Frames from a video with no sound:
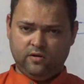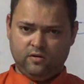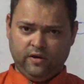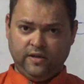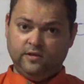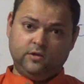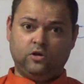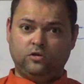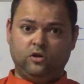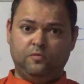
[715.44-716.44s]
Okay, this is
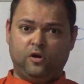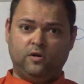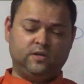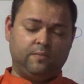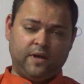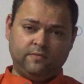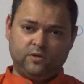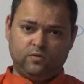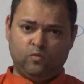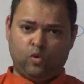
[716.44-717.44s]
also important. Sometimes
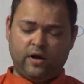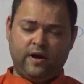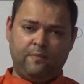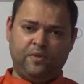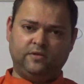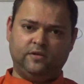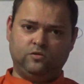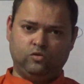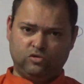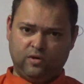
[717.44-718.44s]
what it happens is
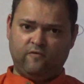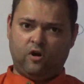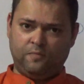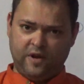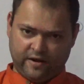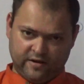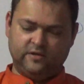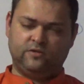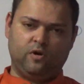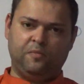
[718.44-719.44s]
those who have not
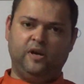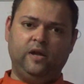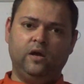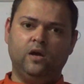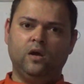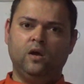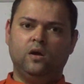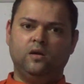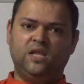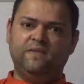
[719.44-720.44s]
practiced properly,
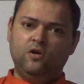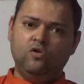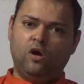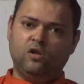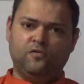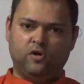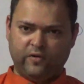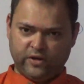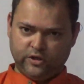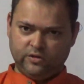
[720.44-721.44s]
they will do all the 4
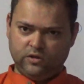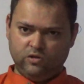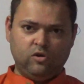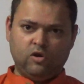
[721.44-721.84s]
questions. You will